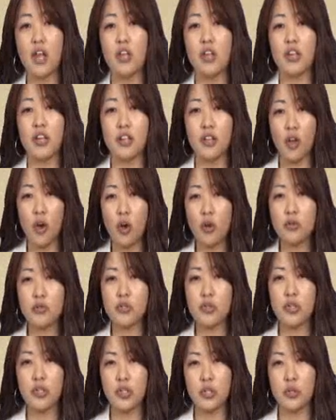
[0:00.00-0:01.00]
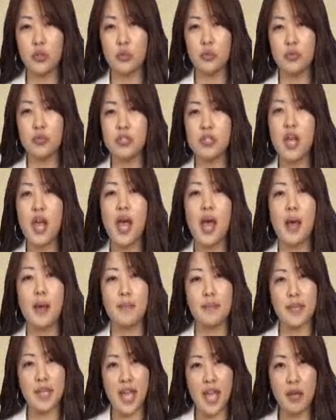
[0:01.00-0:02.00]
You can also use
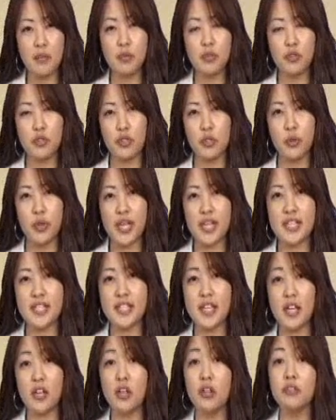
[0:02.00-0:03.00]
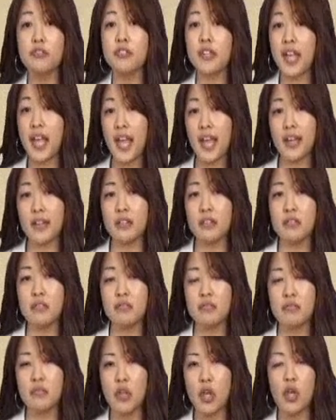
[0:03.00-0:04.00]
be able to instead of can.
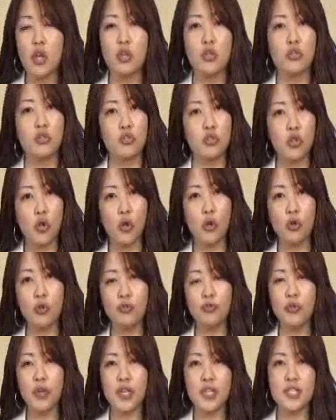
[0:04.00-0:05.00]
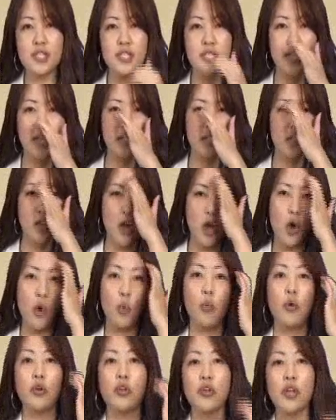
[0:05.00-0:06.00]
So, for instance,
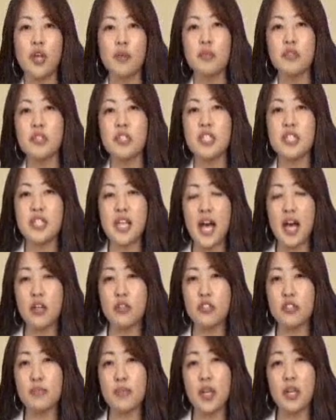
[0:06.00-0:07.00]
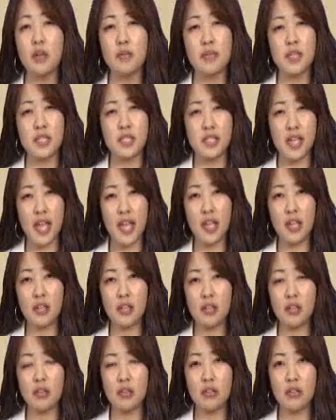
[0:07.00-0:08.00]
were you able to tell she made a
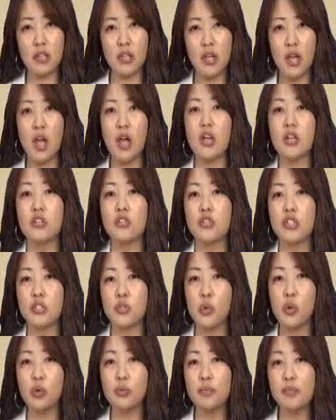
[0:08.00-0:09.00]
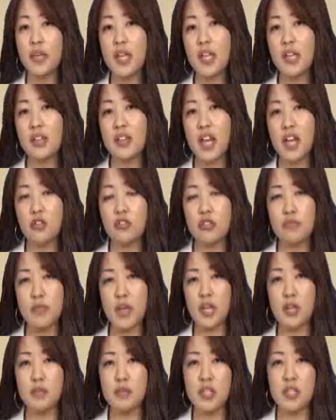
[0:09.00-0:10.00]
mistake? She told me that she
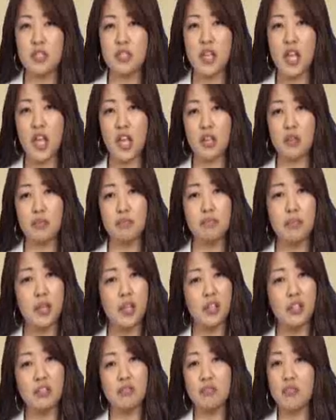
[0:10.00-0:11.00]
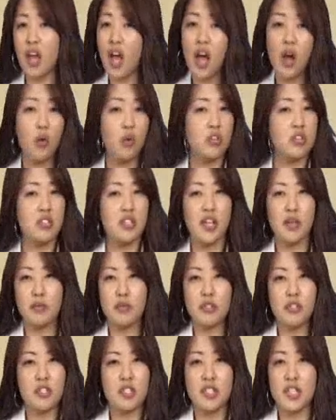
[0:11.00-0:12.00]
made a mistake, but I wasn't
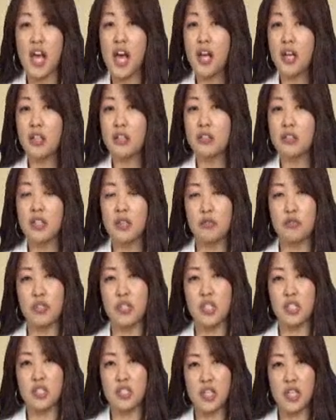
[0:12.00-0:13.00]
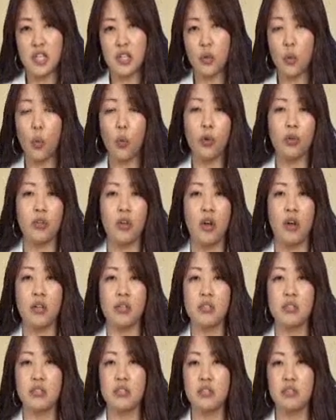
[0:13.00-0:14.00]
able to tell if she did or
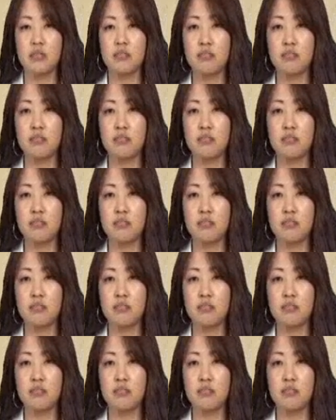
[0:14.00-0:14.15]
not.